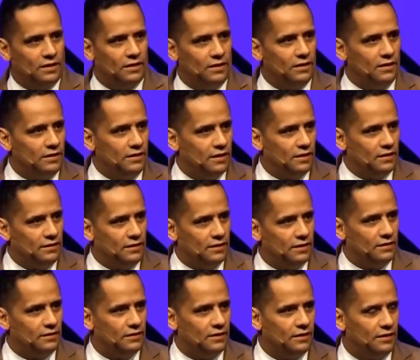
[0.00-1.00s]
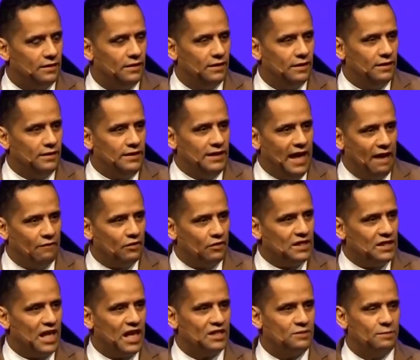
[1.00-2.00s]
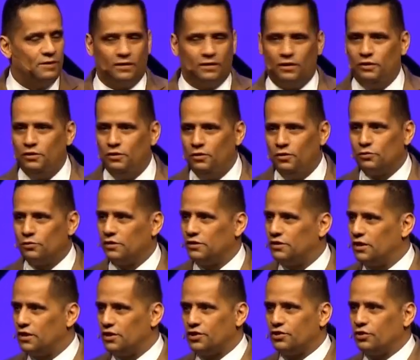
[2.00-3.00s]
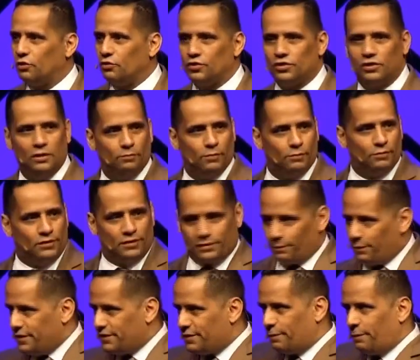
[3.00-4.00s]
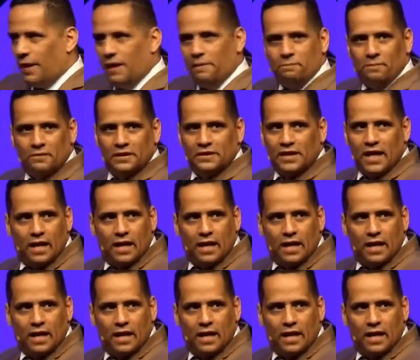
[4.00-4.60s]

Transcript: the, the, the, the advertisement in the news were just so simple. It was just a piece of paper. Yeah.